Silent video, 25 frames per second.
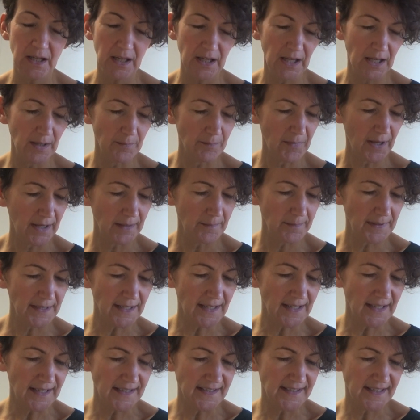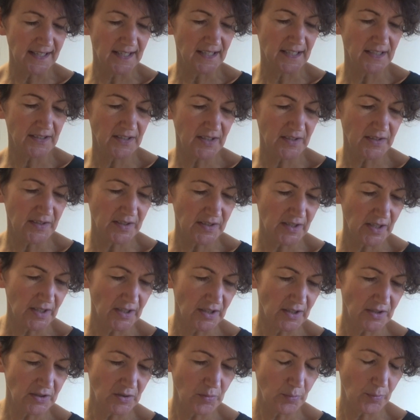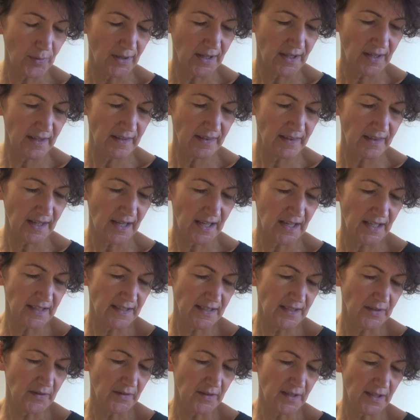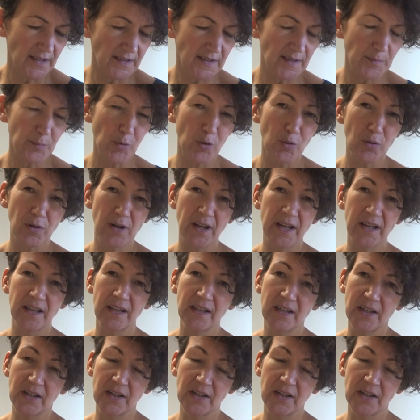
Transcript: It might be easier to start with something smaller.